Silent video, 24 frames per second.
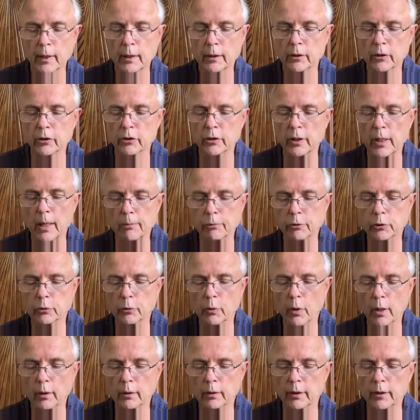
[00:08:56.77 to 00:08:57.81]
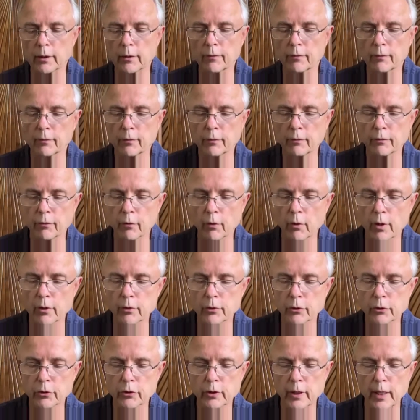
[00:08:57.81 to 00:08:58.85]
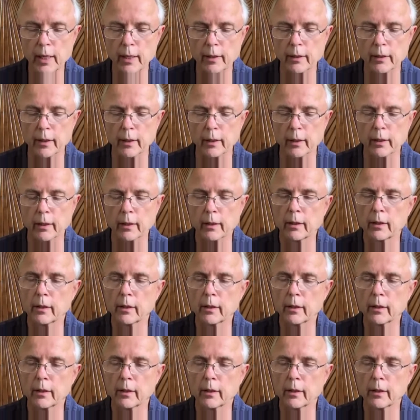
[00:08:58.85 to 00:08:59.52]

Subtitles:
to stop struggling for understanding